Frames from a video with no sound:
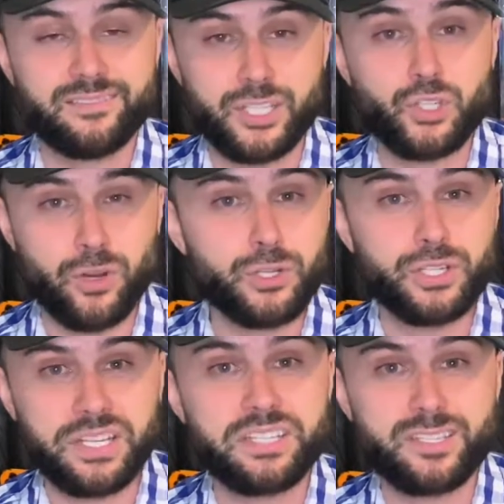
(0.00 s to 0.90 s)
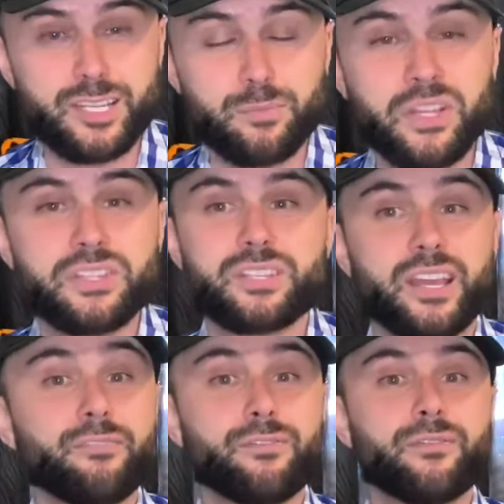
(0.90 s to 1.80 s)
destruction in 6 months
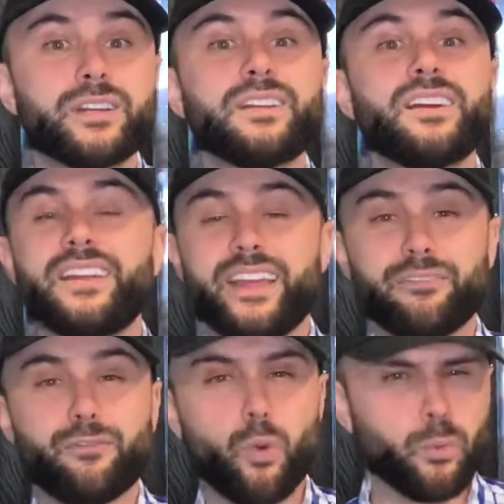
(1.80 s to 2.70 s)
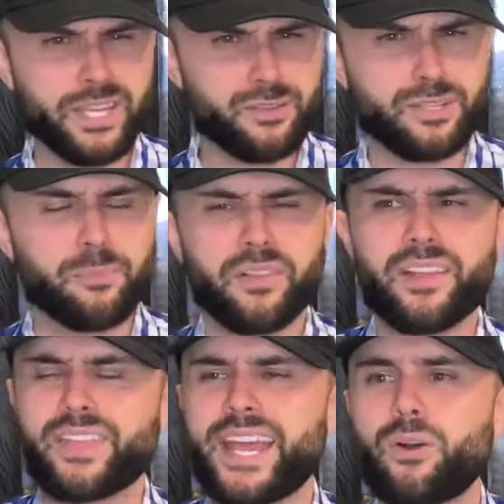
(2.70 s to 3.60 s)
and 4 weeks or something
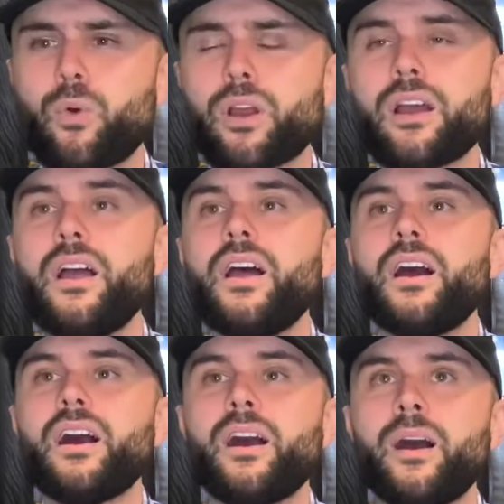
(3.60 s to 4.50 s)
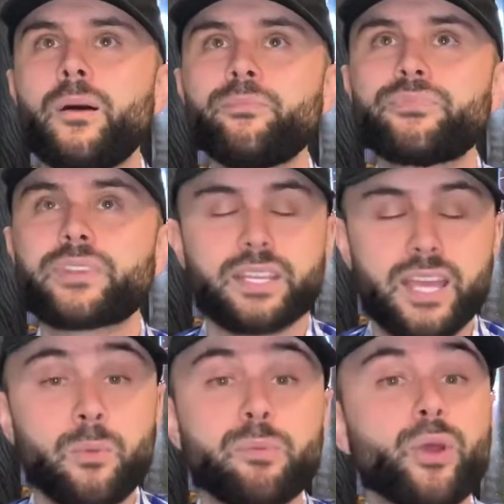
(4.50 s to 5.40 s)
like that, or
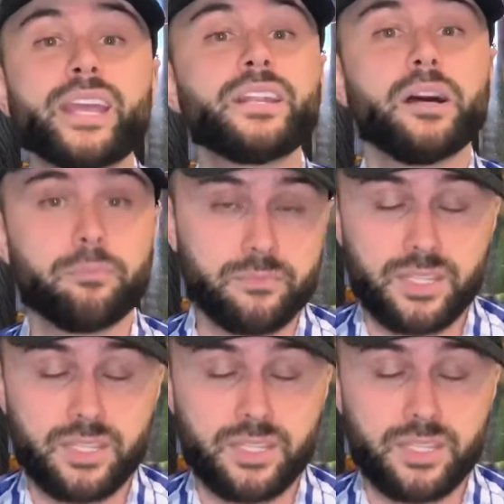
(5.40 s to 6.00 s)
can we break it up?